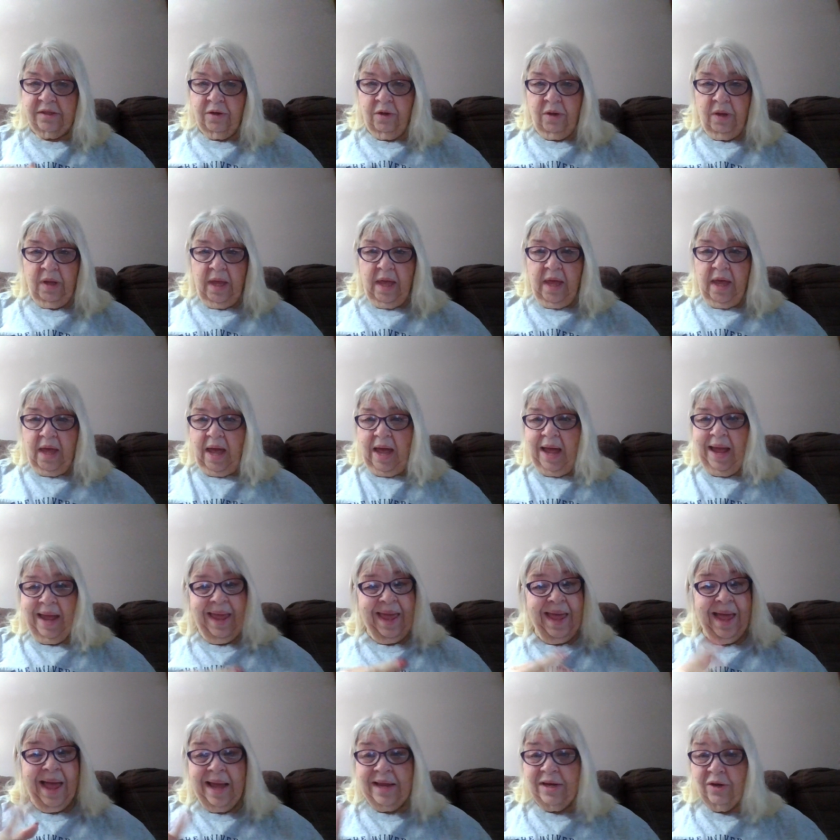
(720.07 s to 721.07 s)
So
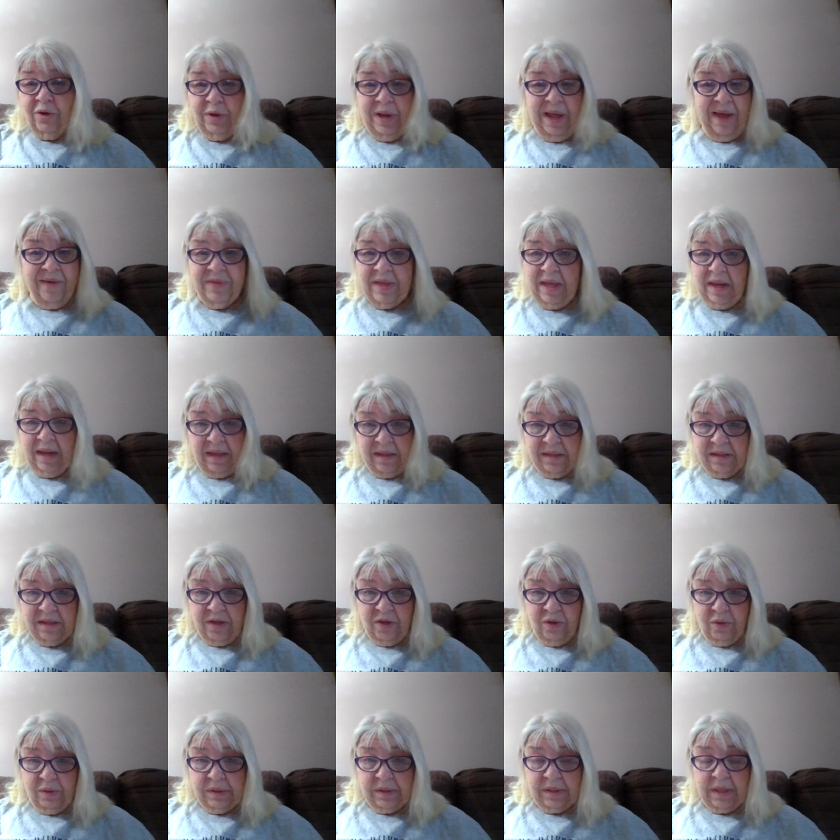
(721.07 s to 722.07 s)
I, I don't have that
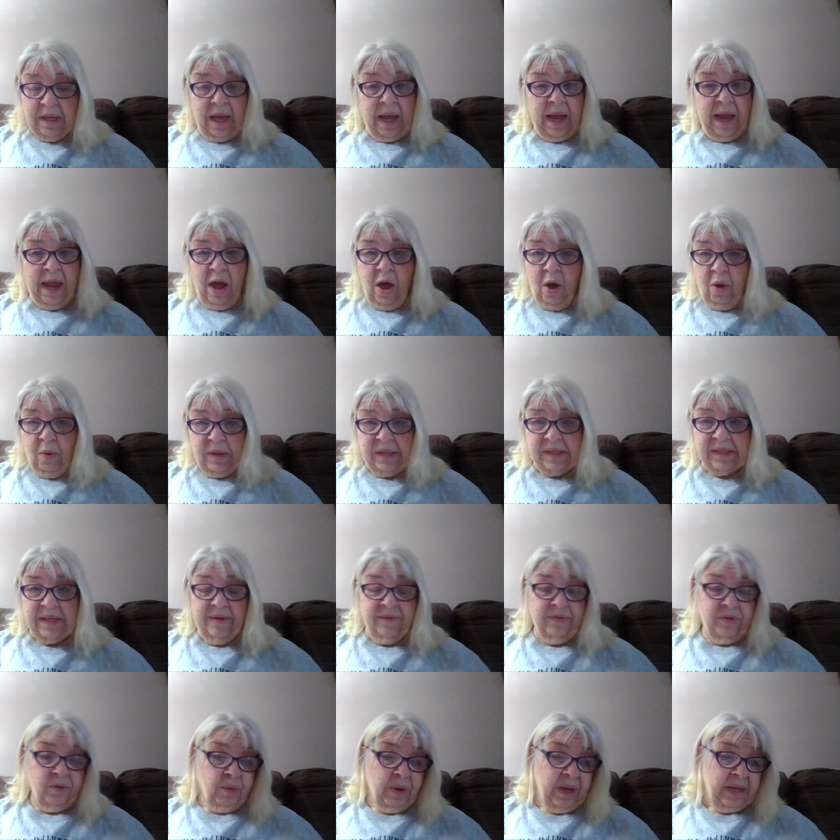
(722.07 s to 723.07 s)
excuse. I always
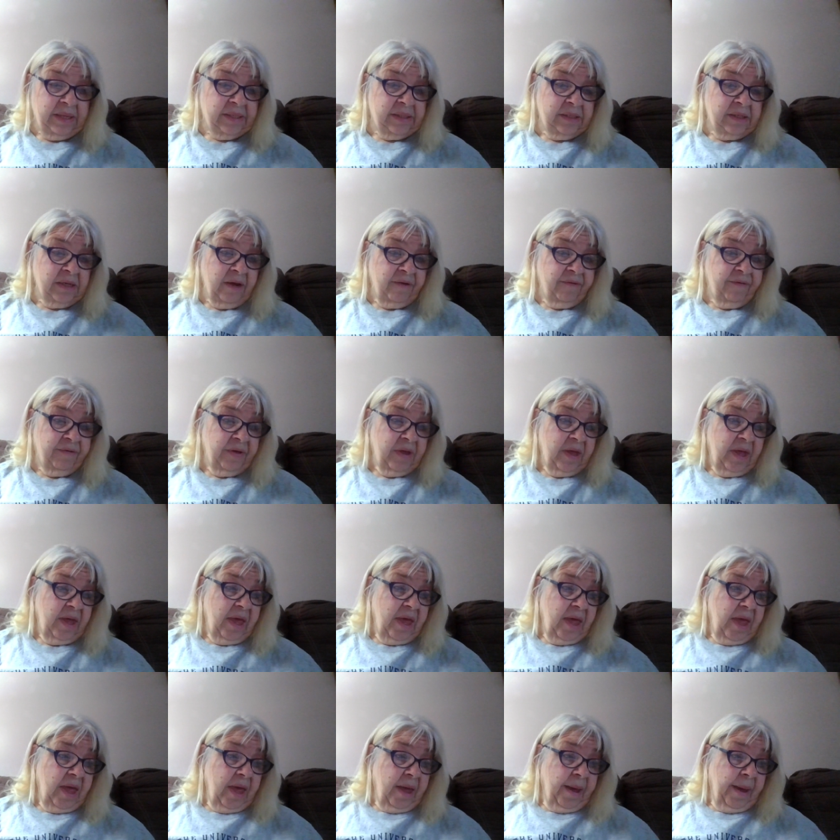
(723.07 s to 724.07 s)
have the right stuff.
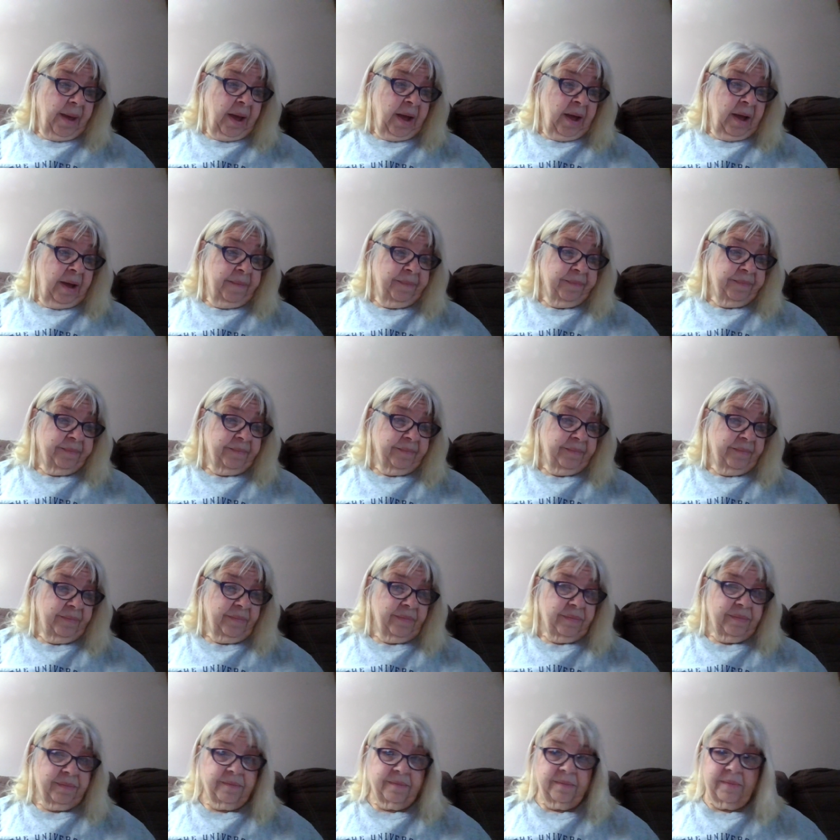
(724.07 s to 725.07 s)
Um,
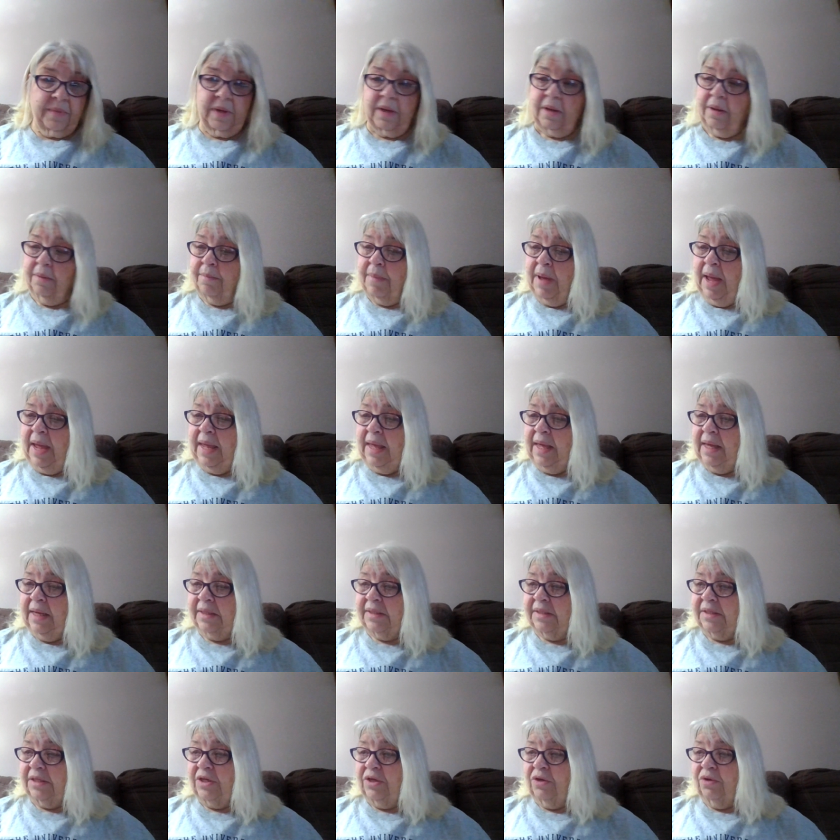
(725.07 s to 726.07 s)
my
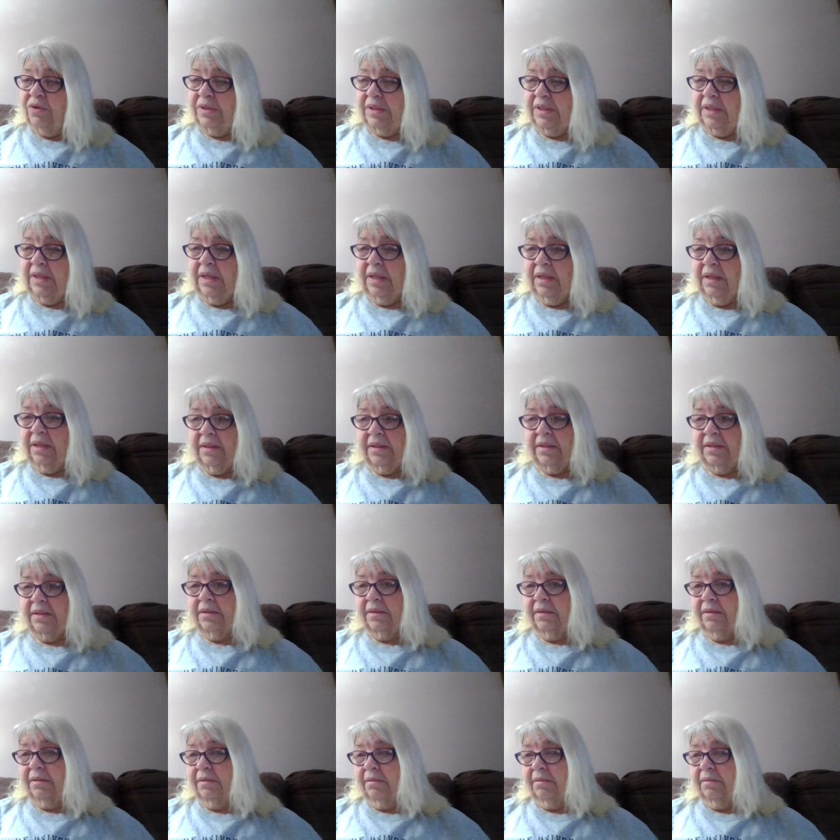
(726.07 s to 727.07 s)
excuse
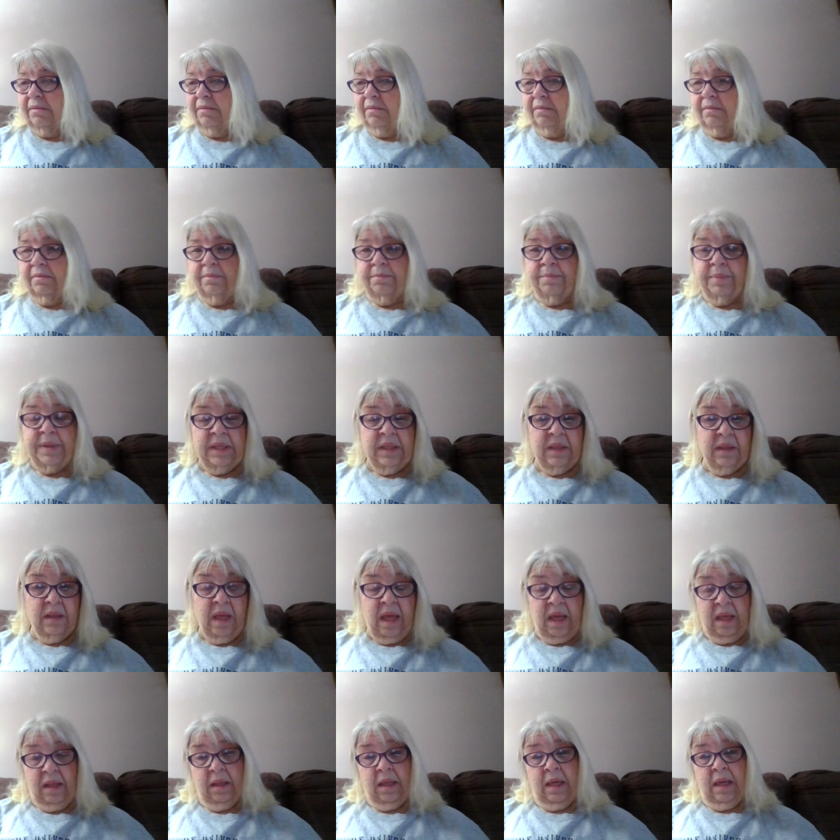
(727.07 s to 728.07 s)
is been
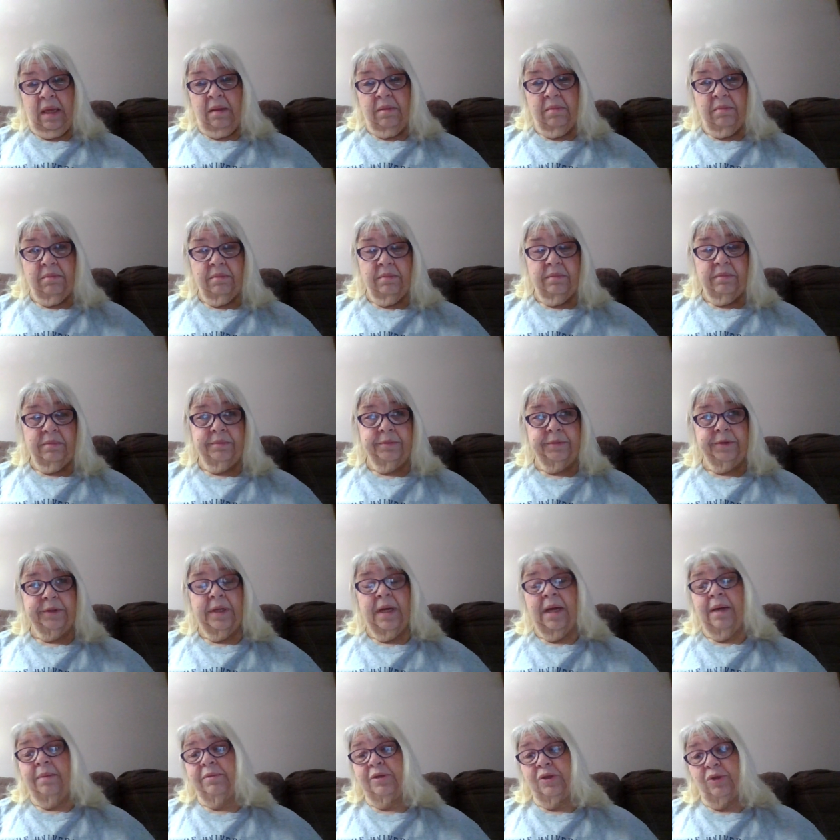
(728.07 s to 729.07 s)
lately,
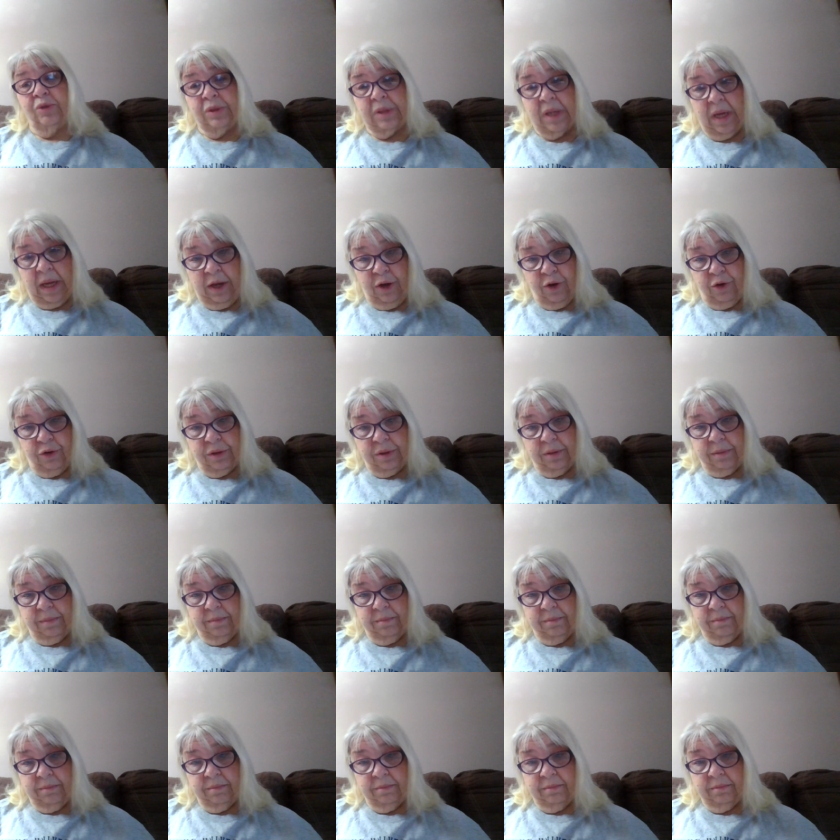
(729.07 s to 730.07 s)
I'm too tired.
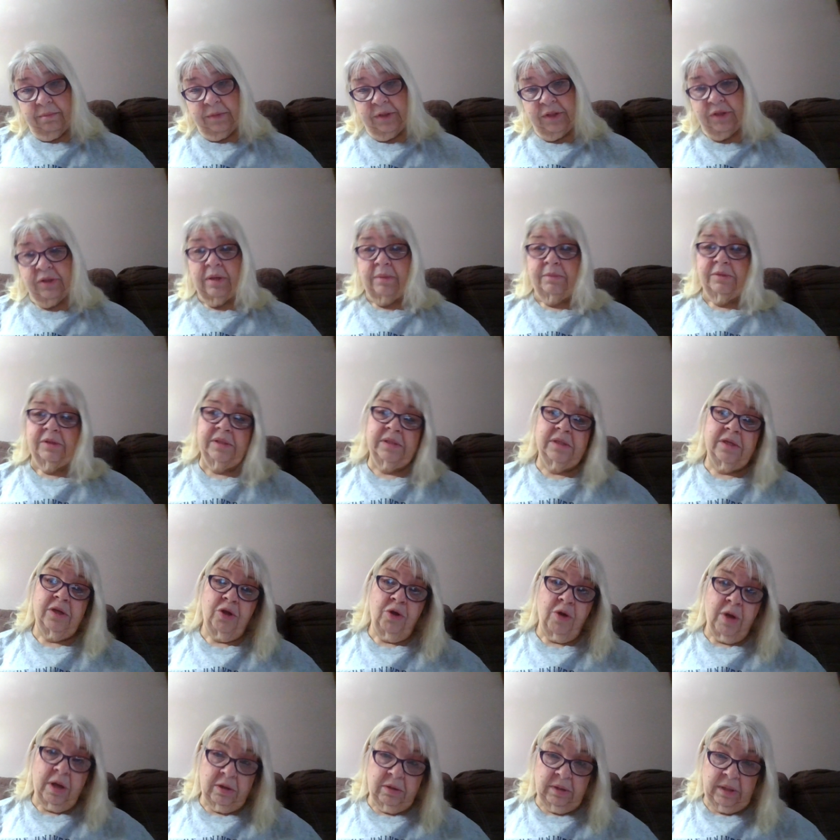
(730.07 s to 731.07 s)
So I'm just
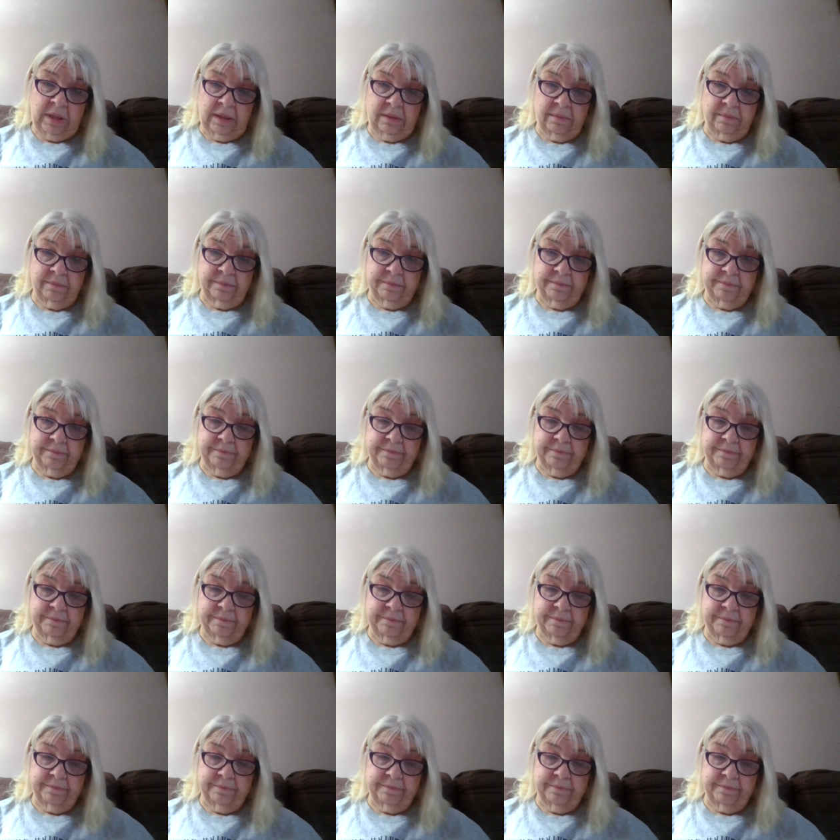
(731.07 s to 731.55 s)
going to go out and eat.